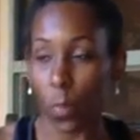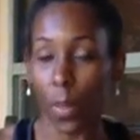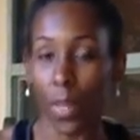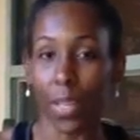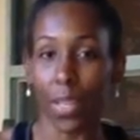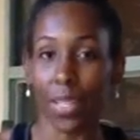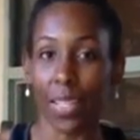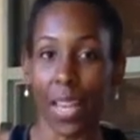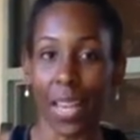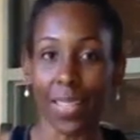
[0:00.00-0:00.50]
but
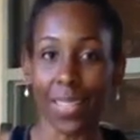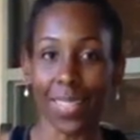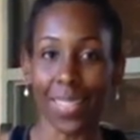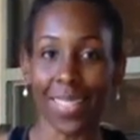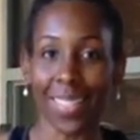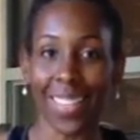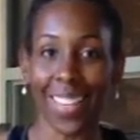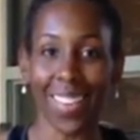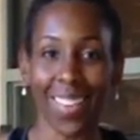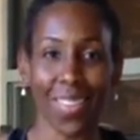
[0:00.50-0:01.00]
it
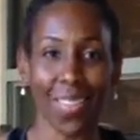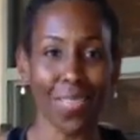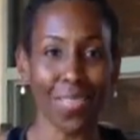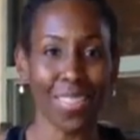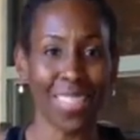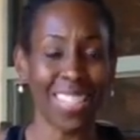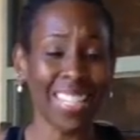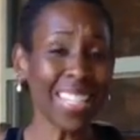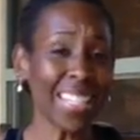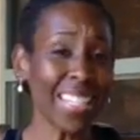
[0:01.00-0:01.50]
doesn't
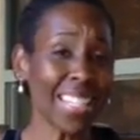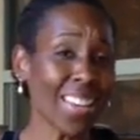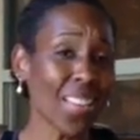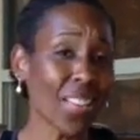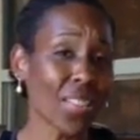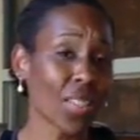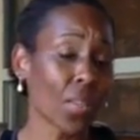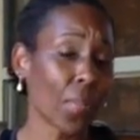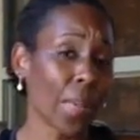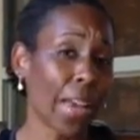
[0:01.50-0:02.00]
tell
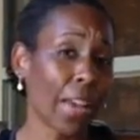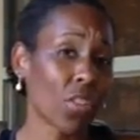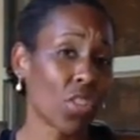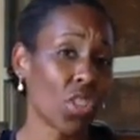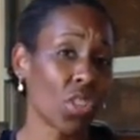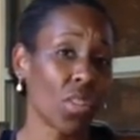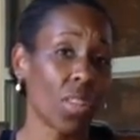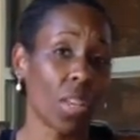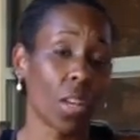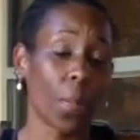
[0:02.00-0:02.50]
details about
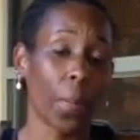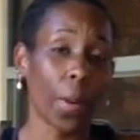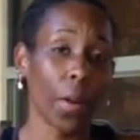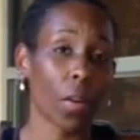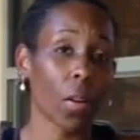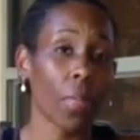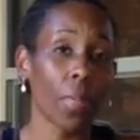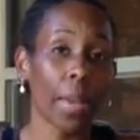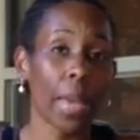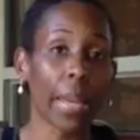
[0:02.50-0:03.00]
you that a
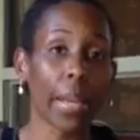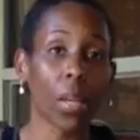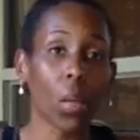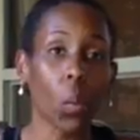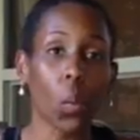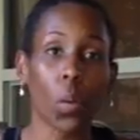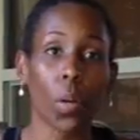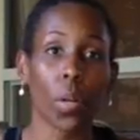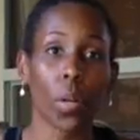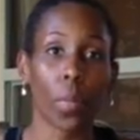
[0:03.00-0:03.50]
paramedic
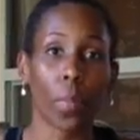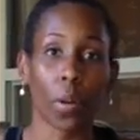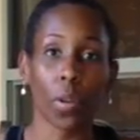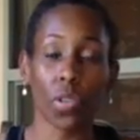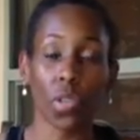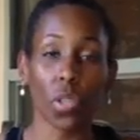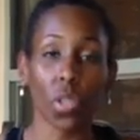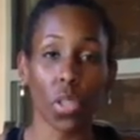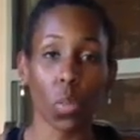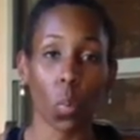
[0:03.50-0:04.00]
or an
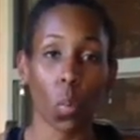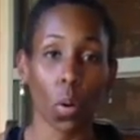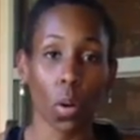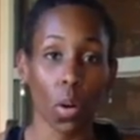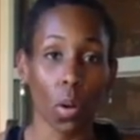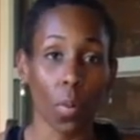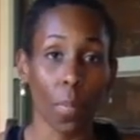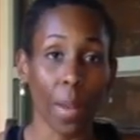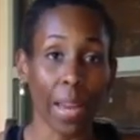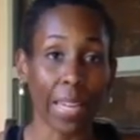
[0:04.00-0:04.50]
emergency
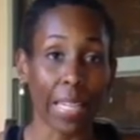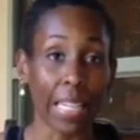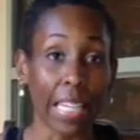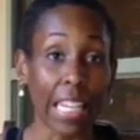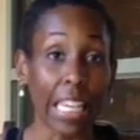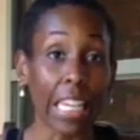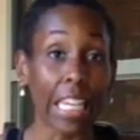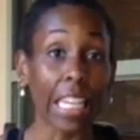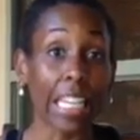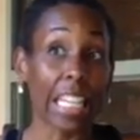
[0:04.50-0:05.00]
worker might
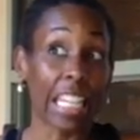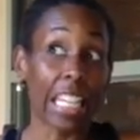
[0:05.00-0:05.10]
need